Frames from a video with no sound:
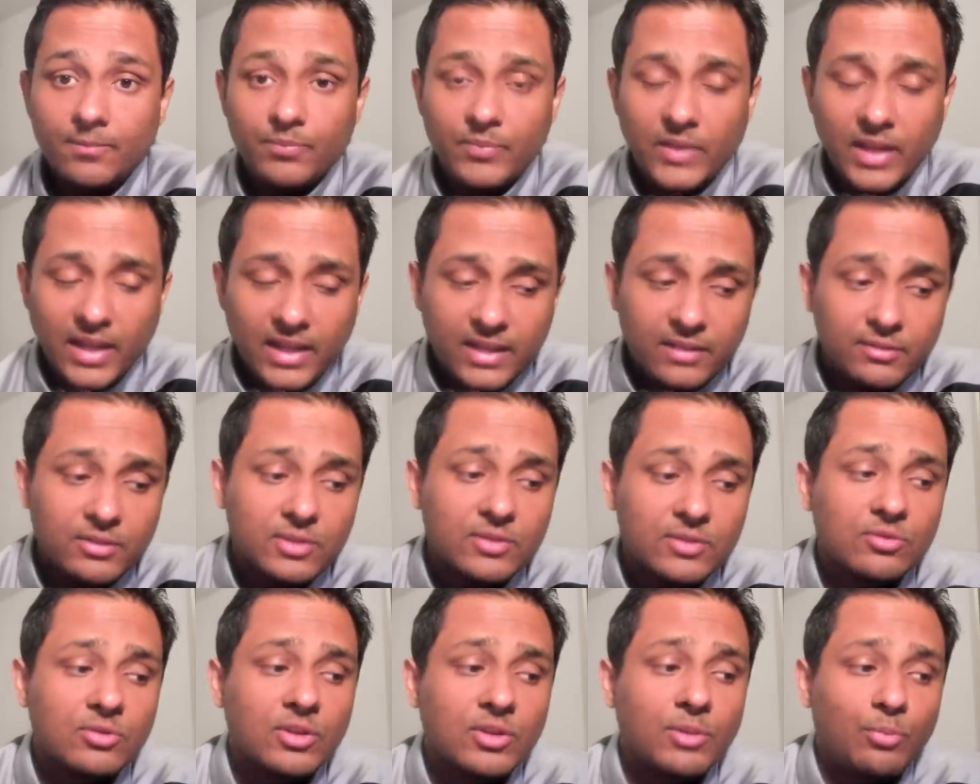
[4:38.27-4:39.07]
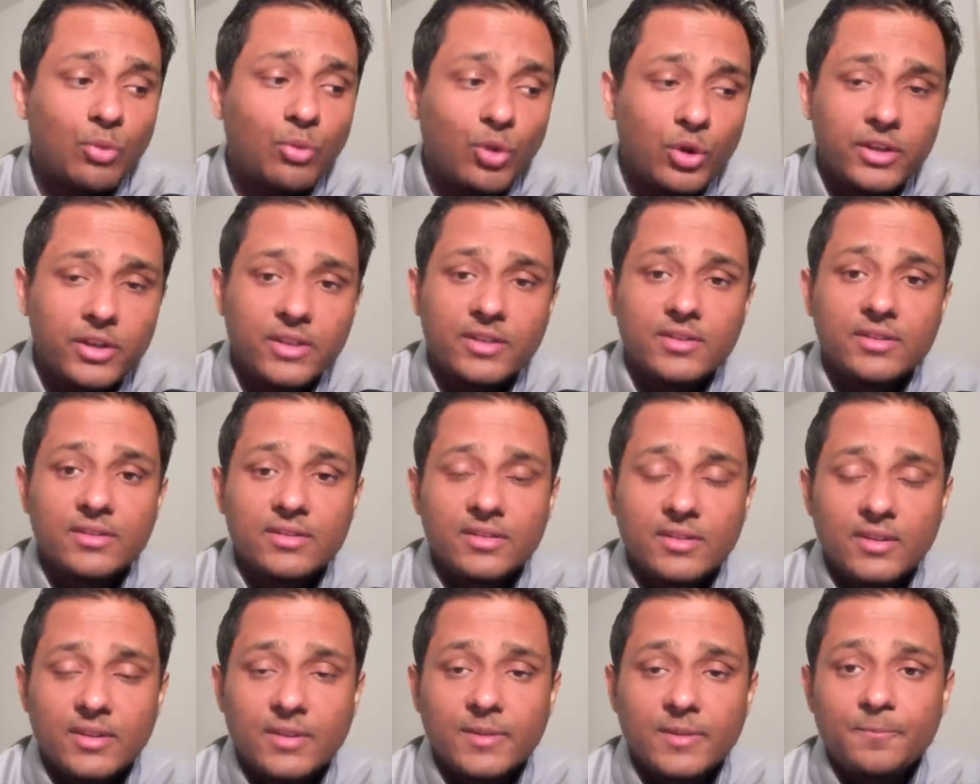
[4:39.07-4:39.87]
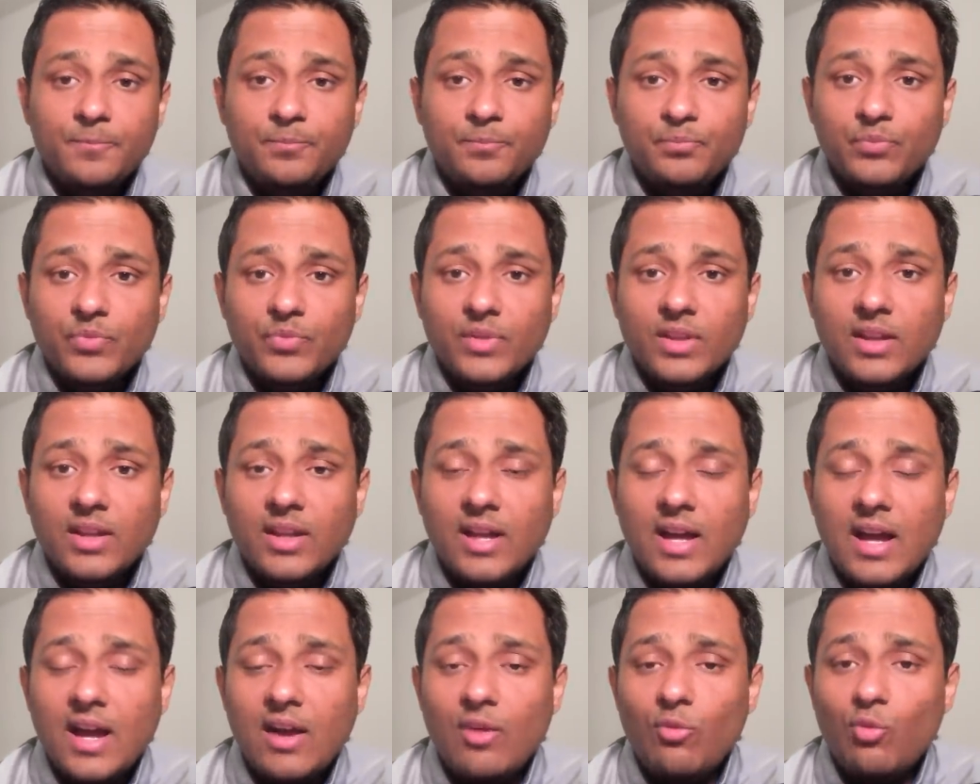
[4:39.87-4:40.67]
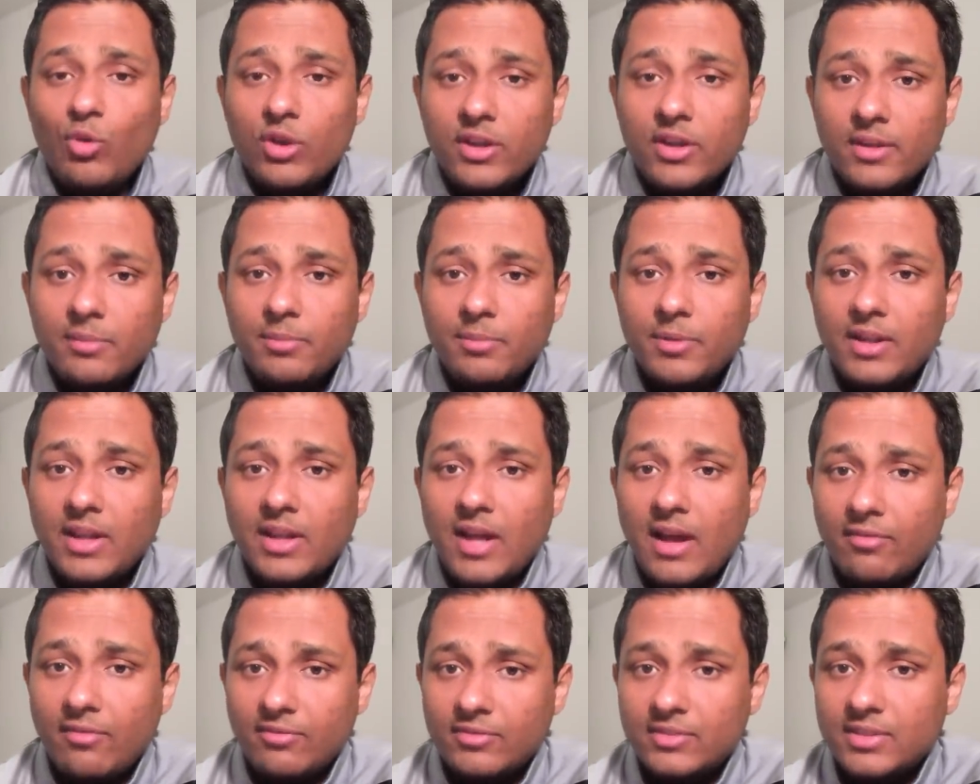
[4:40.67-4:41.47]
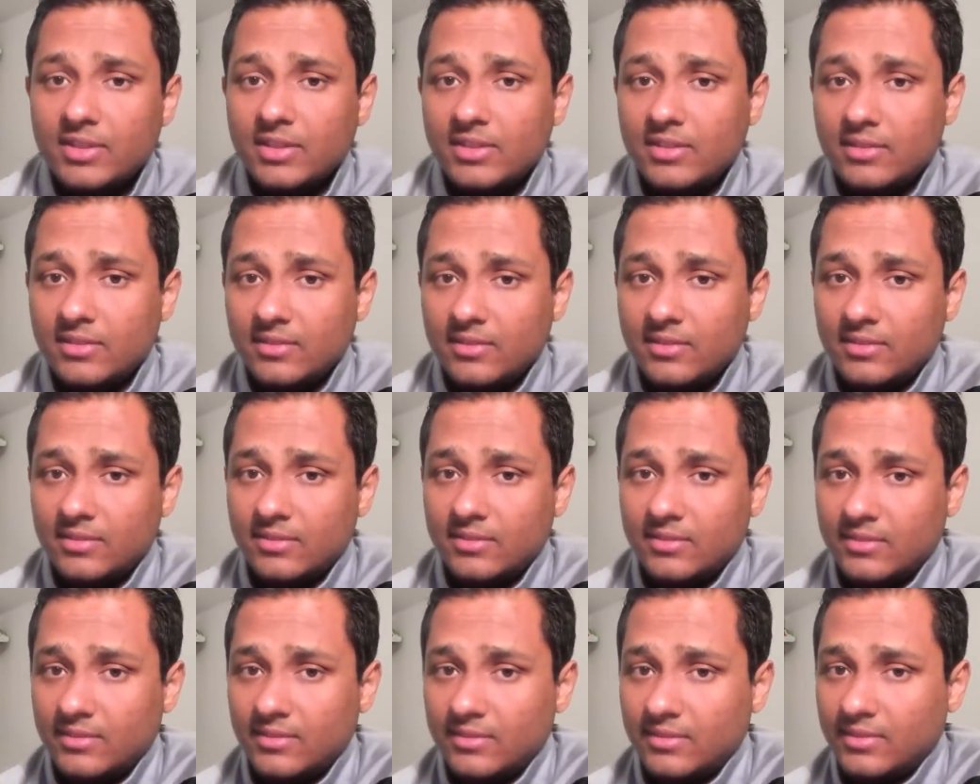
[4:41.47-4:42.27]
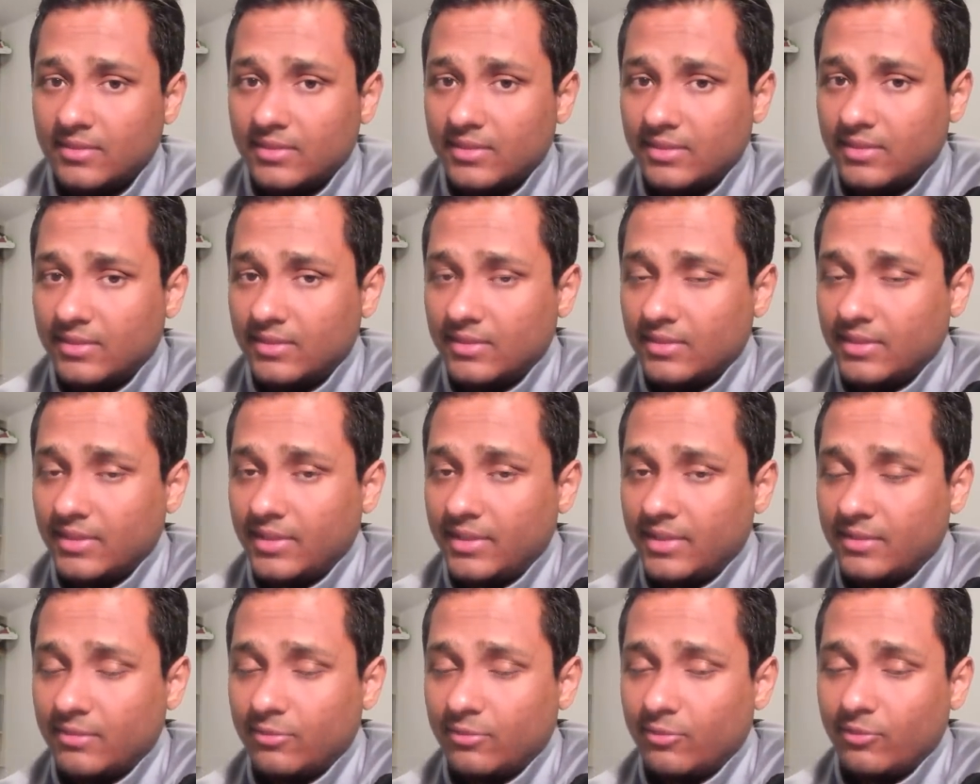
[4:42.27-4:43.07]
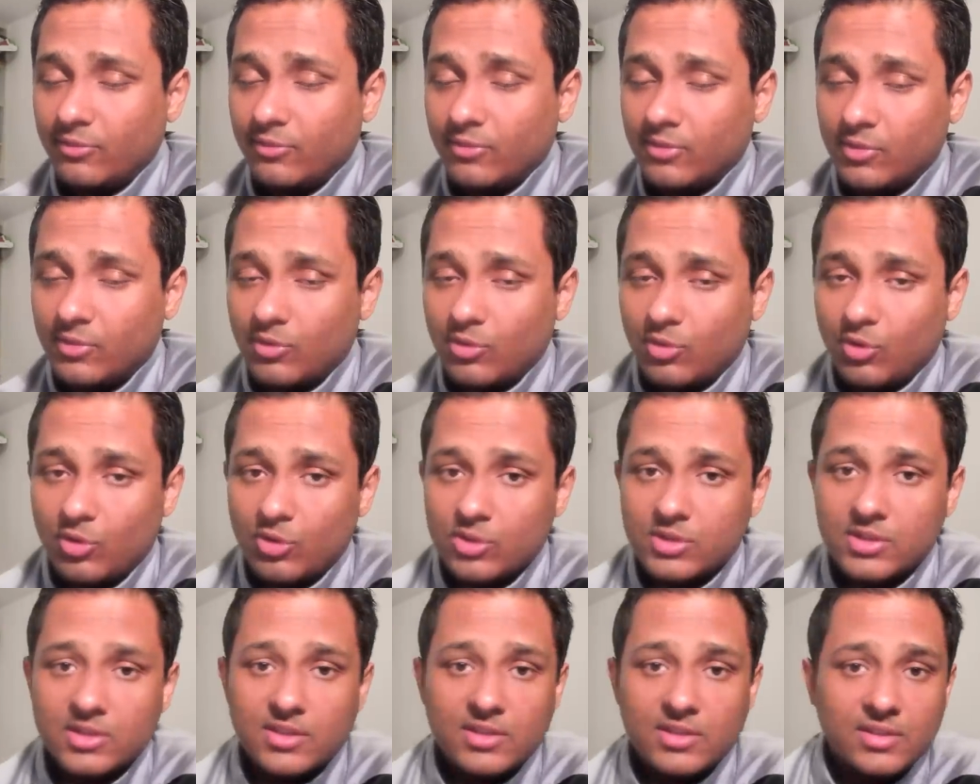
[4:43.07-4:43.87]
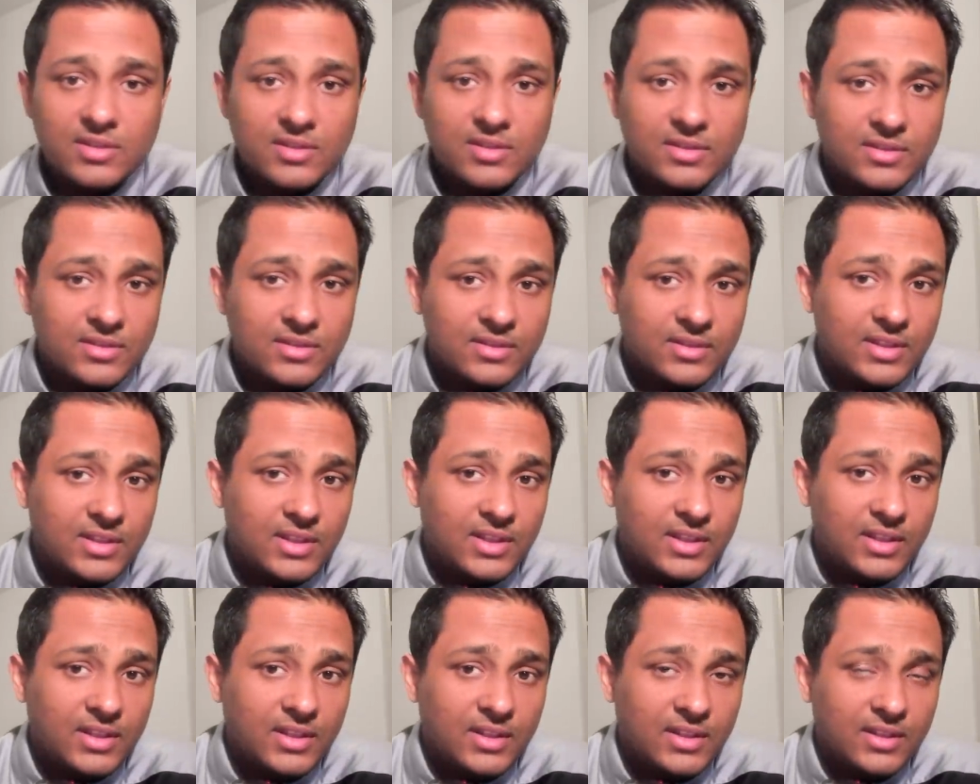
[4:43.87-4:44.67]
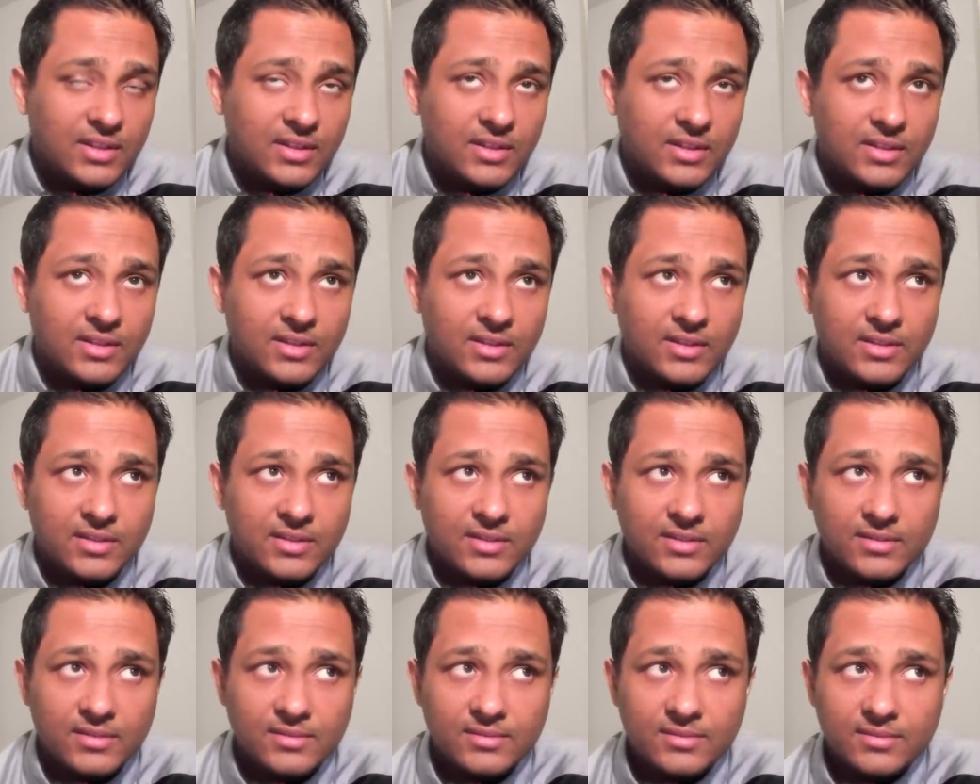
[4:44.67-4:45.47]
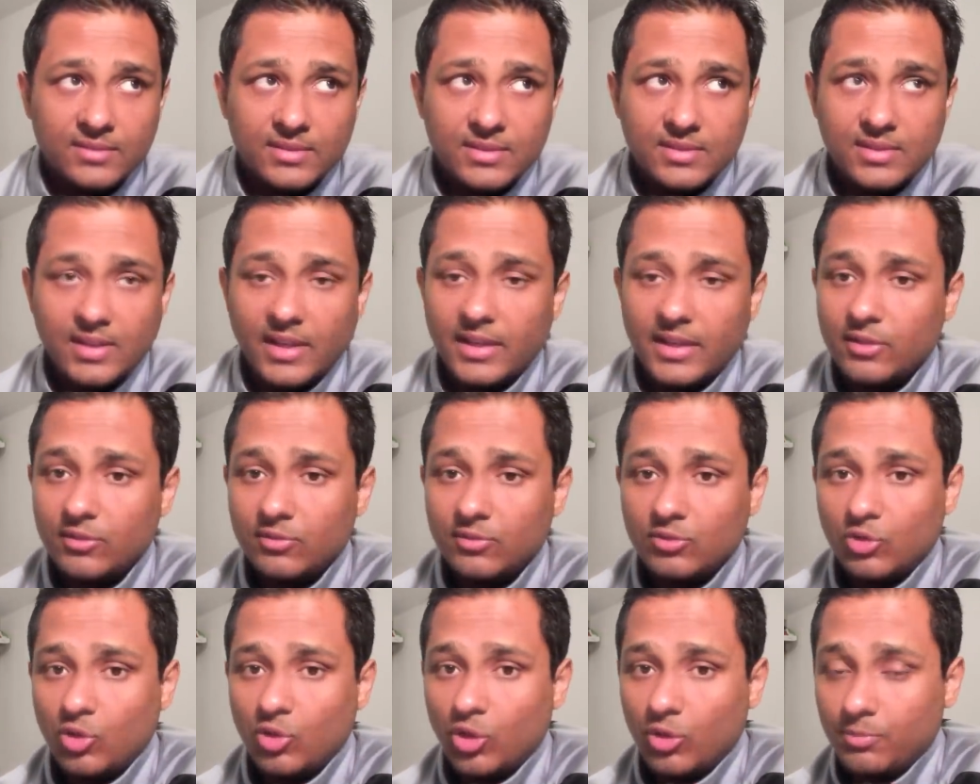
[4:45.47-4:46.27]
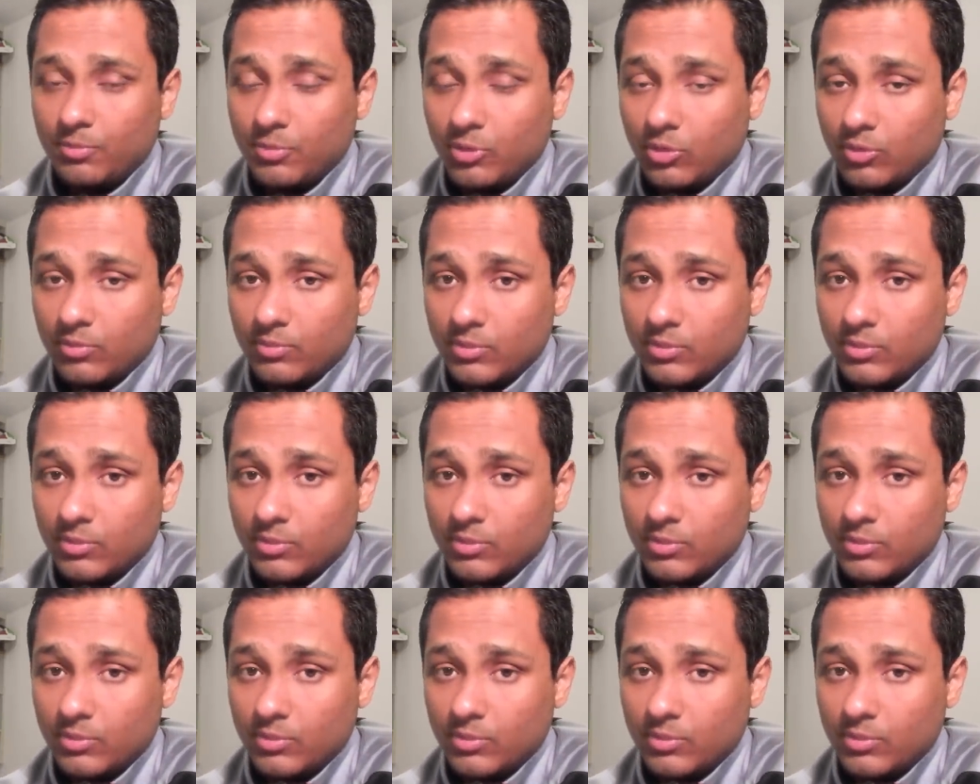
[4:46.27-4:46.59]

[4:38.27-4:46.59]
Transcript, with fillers: Anyway, so the point is, what happened after uh, it crossed the uh, sign of Scorpio?